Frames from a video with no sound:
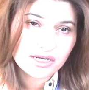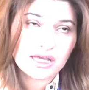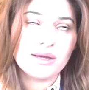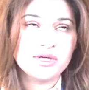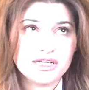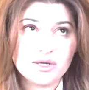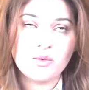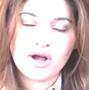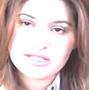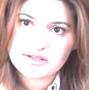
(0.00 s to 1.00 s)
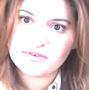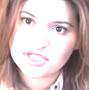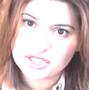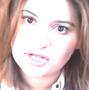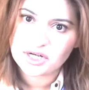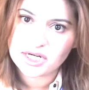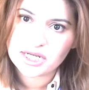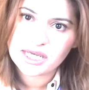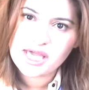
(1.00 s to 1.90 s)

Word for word: and he, I mean, he was a visionary,